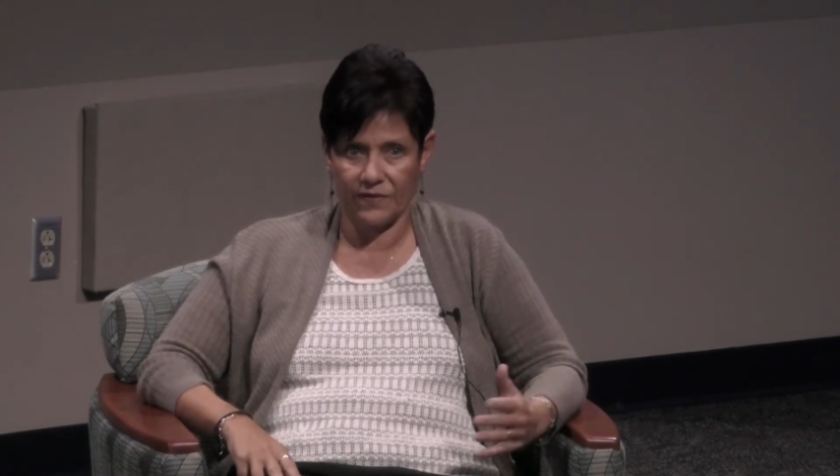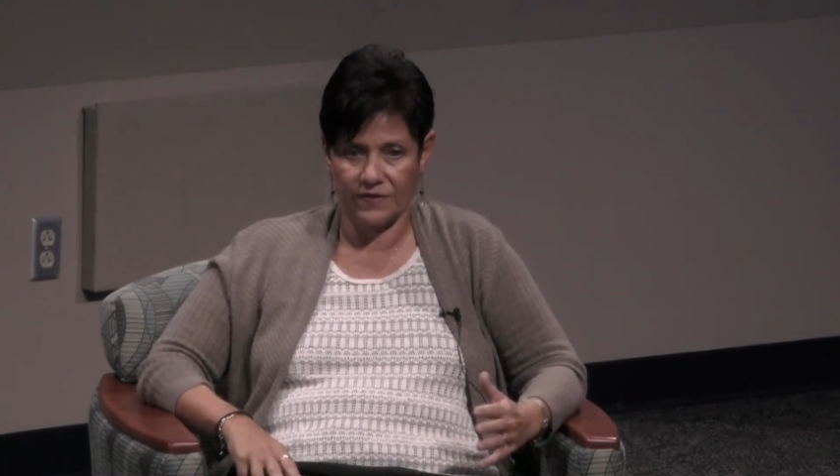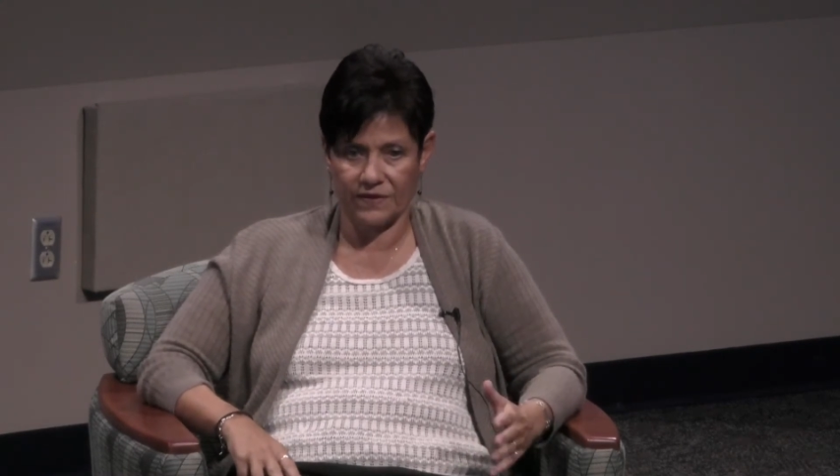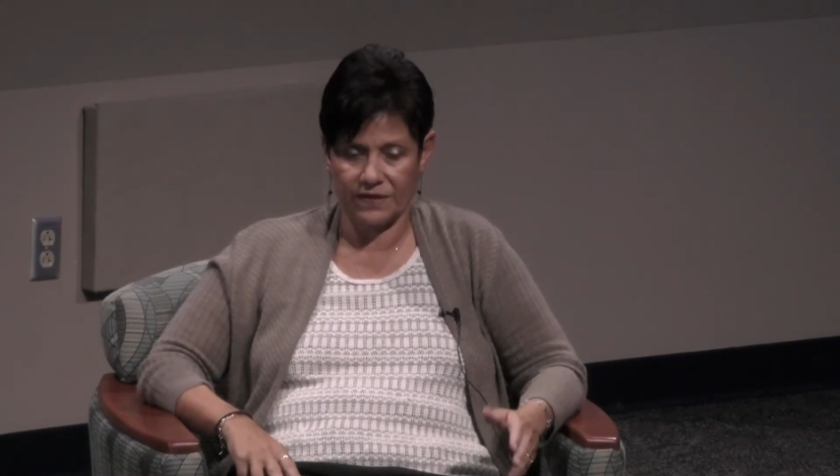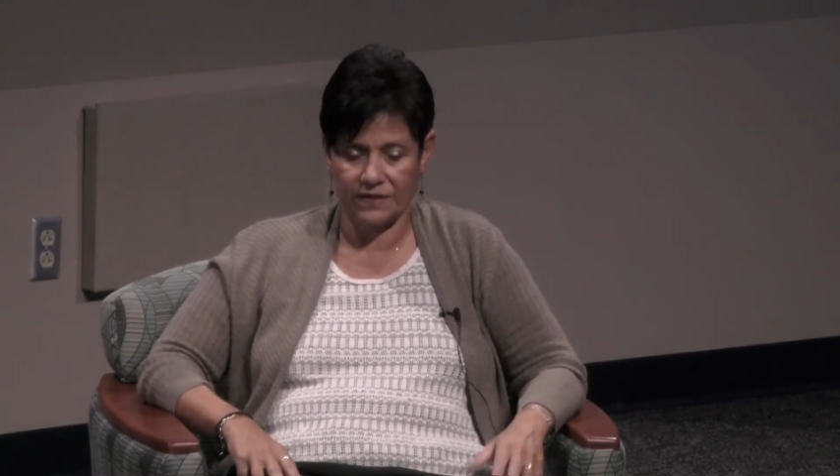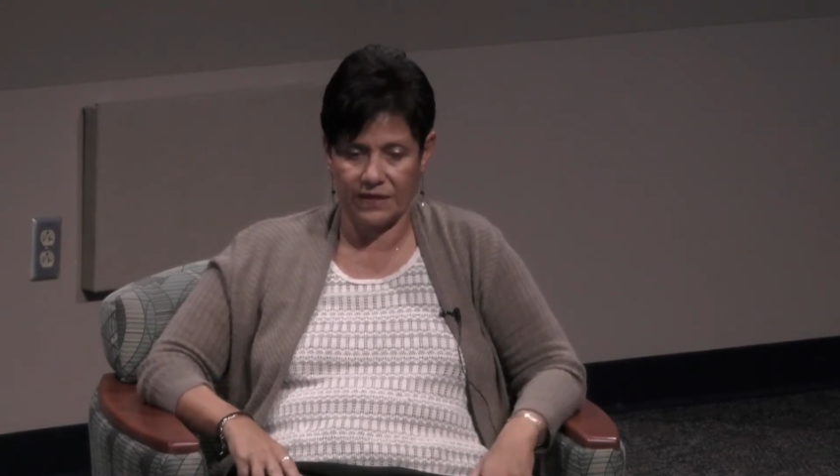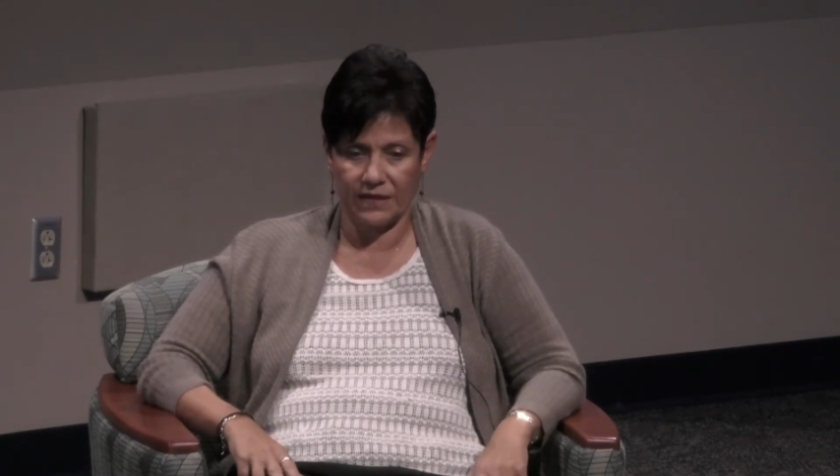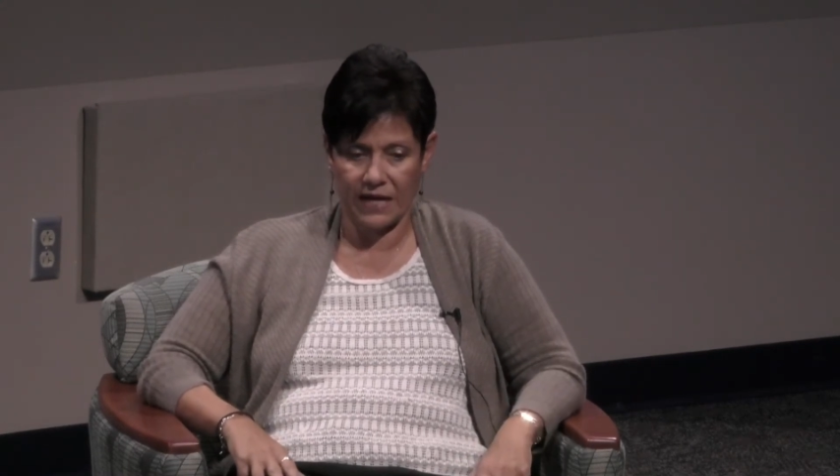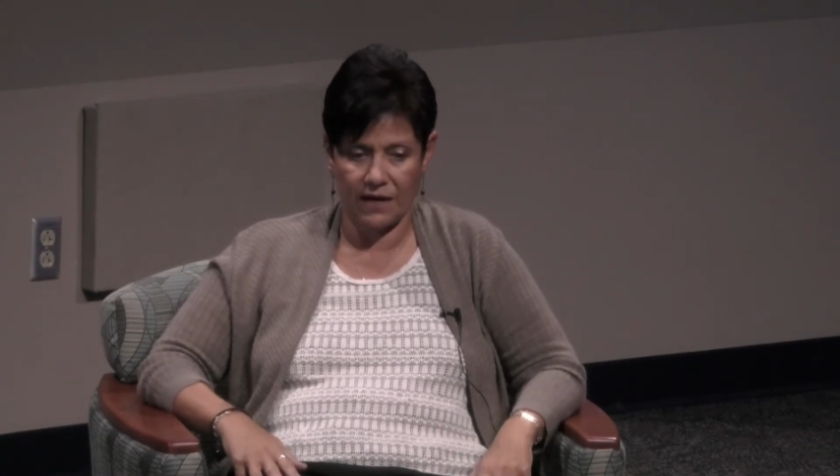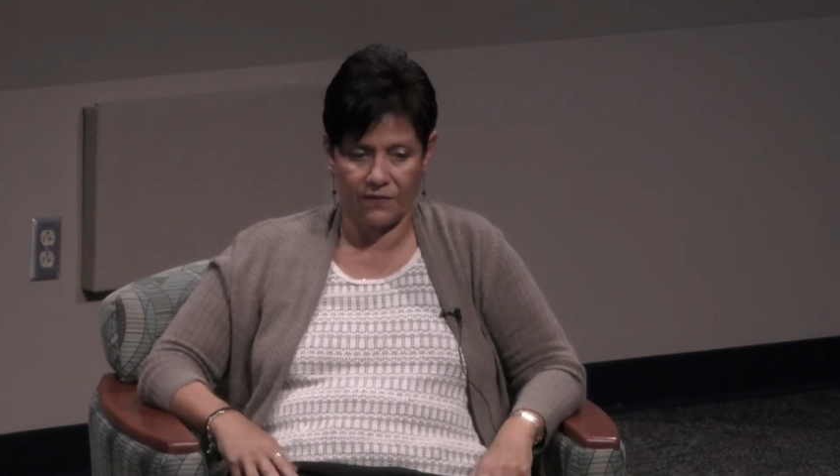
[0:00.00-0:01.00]
the 16
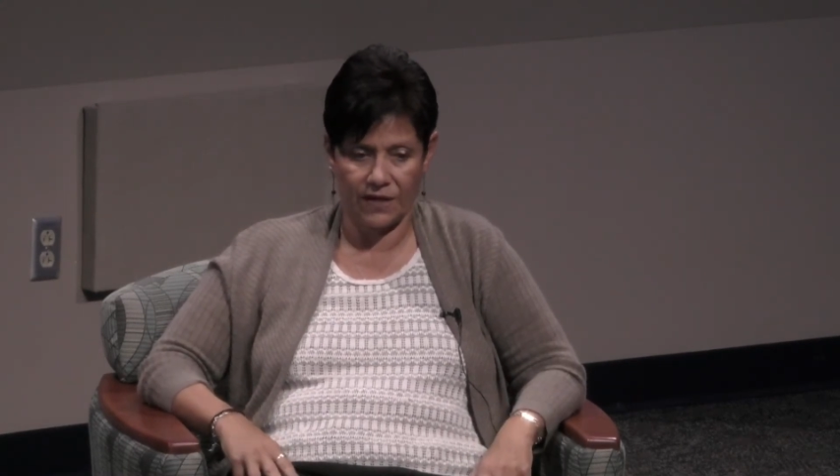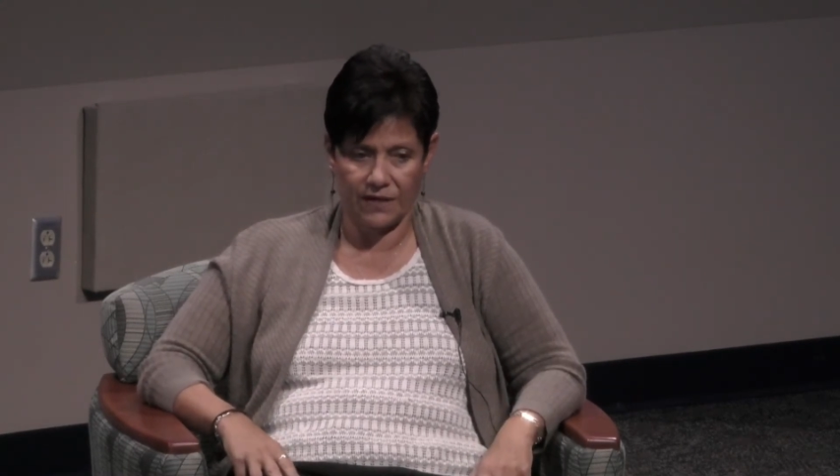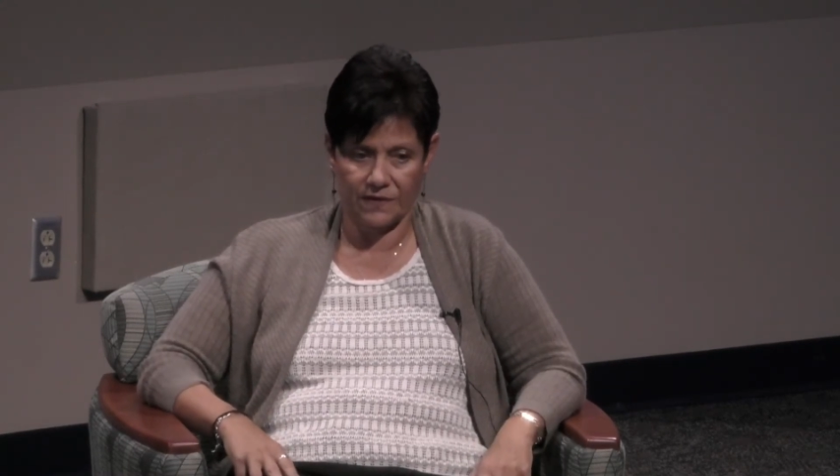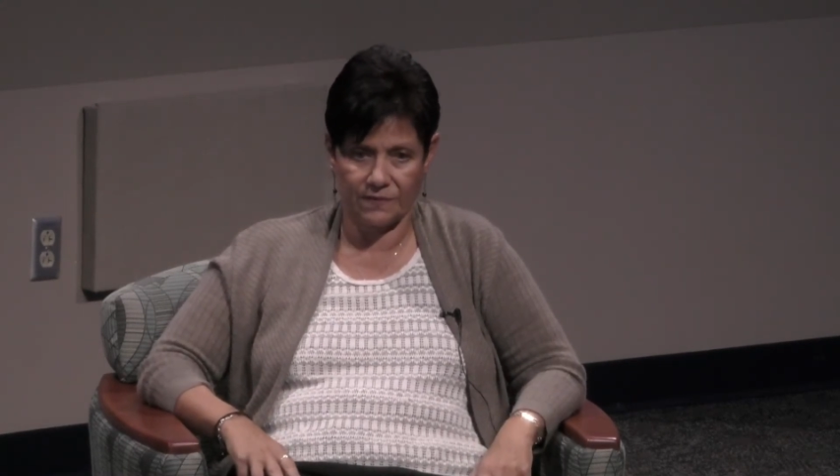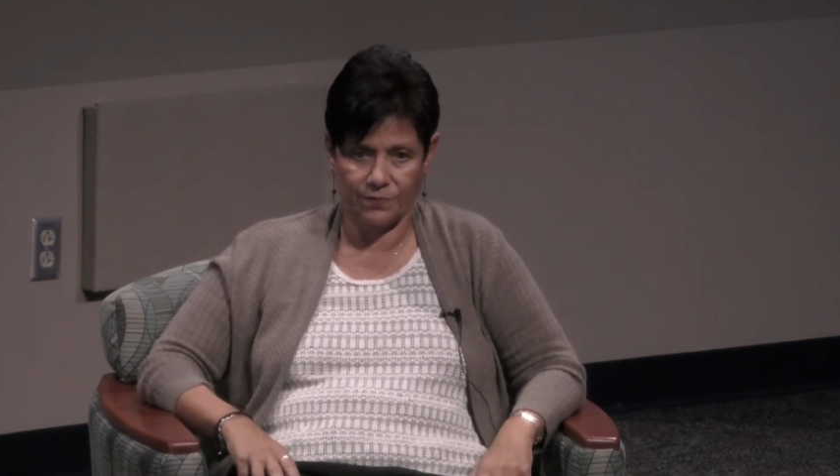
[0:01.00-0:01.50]
counties,